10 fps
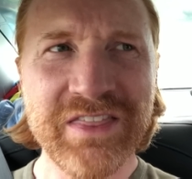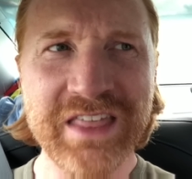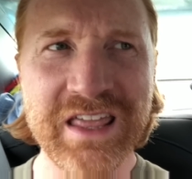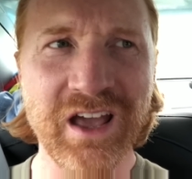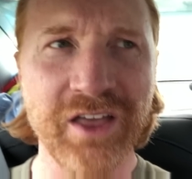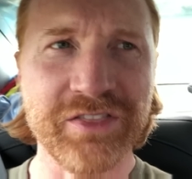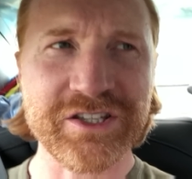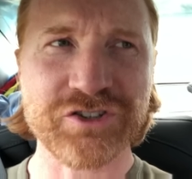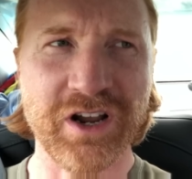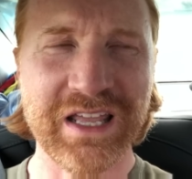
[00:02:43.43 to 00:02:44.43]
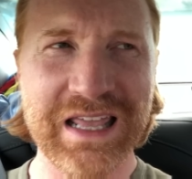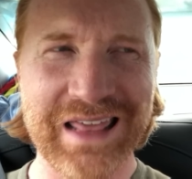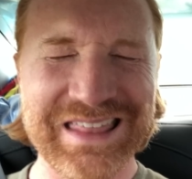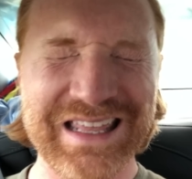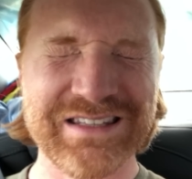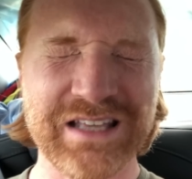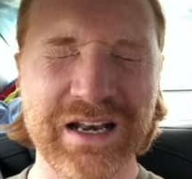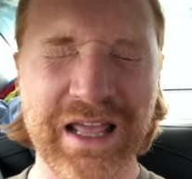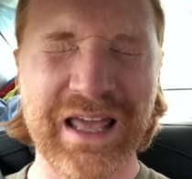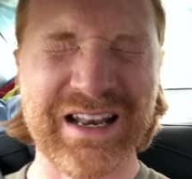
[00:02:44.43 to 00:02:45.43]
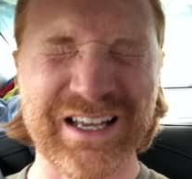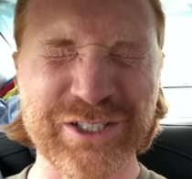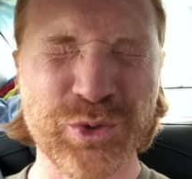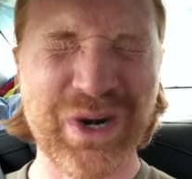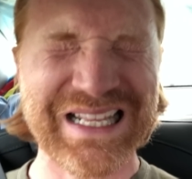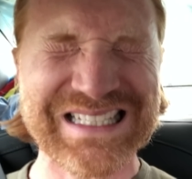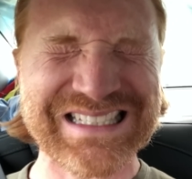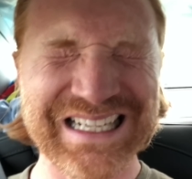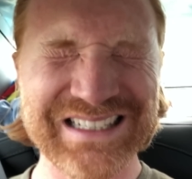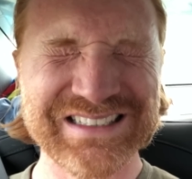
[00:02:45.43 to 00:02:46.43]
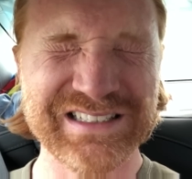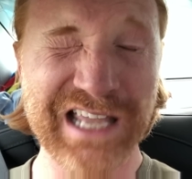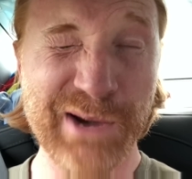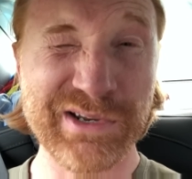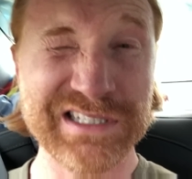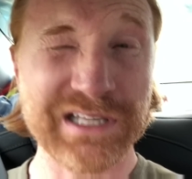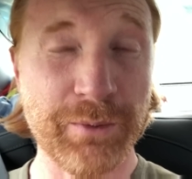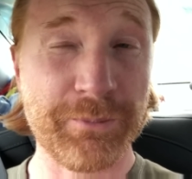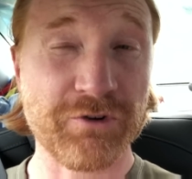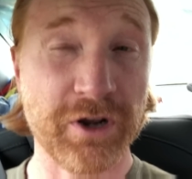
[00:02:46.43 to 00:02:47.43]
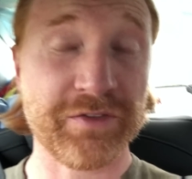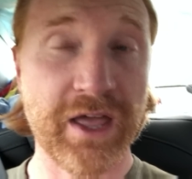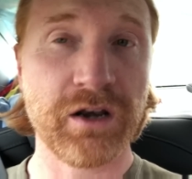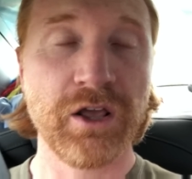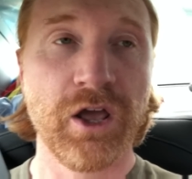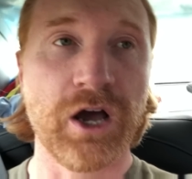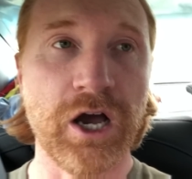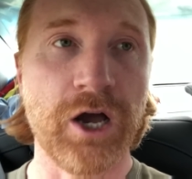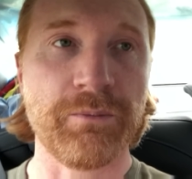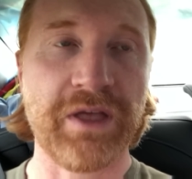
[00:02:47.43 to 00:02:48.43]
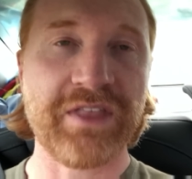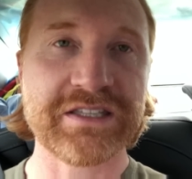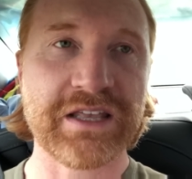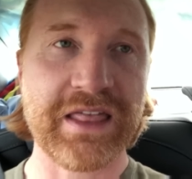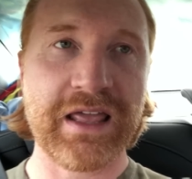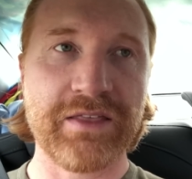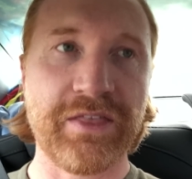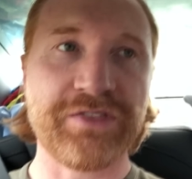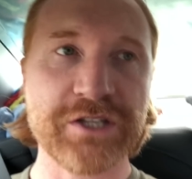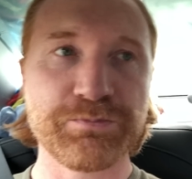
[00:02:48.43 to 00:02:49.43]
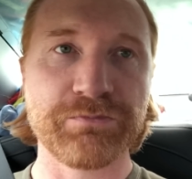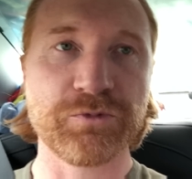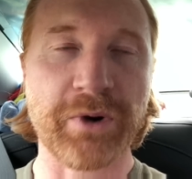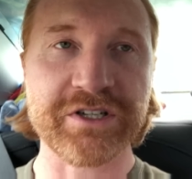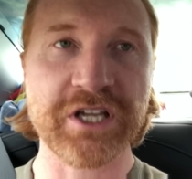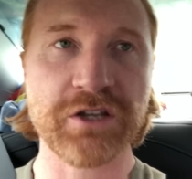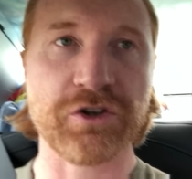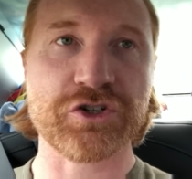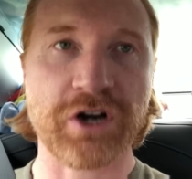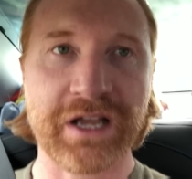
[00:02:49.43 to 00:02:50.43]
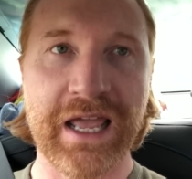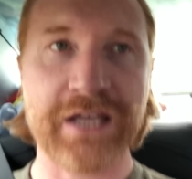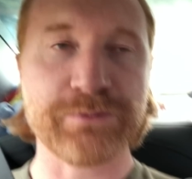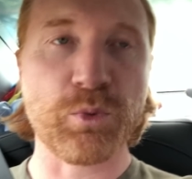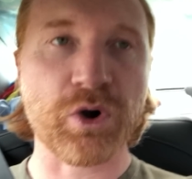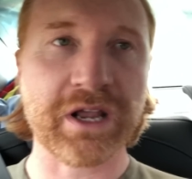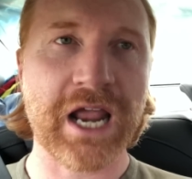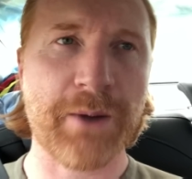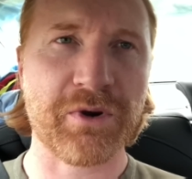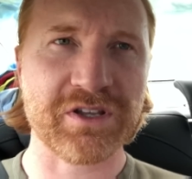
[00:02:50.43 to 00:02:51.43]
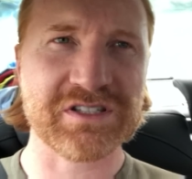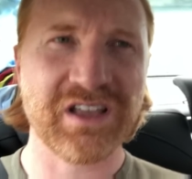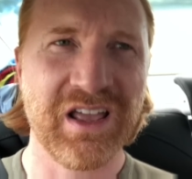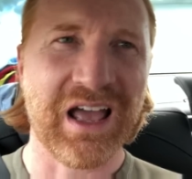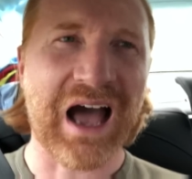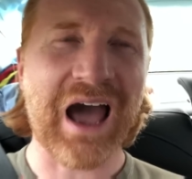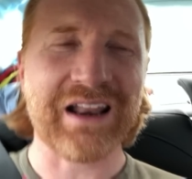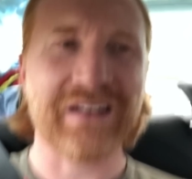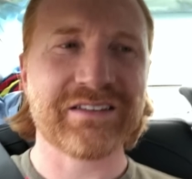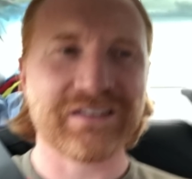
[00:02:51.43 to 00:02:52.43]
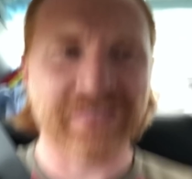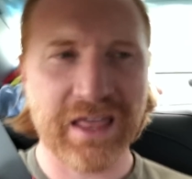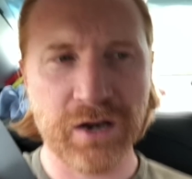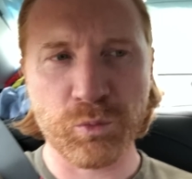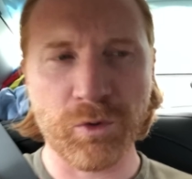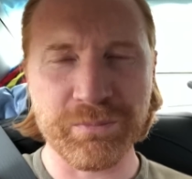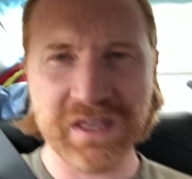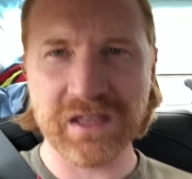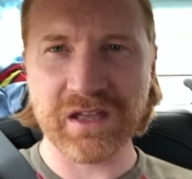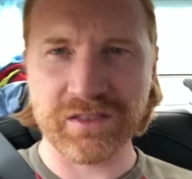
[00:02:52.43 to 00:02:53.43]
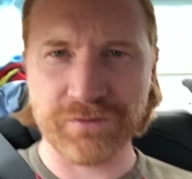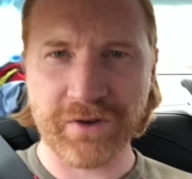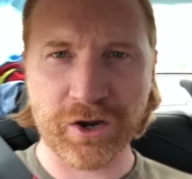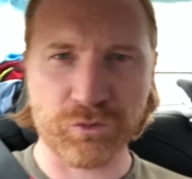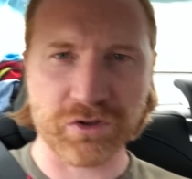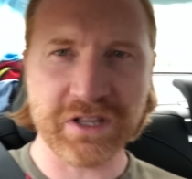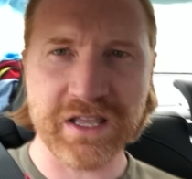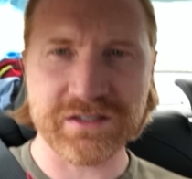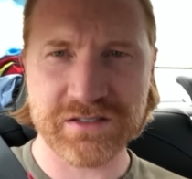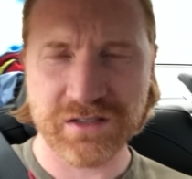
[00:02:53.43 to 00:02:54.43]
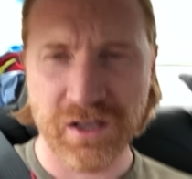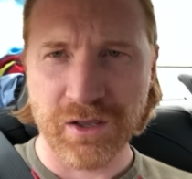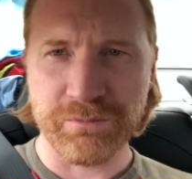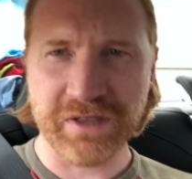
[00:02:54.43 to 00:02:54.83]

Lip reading: This truck, I think he said it had 26 cameras. I might be wrong on that. And they said that this particular truck has more cameras on it than will be in the final release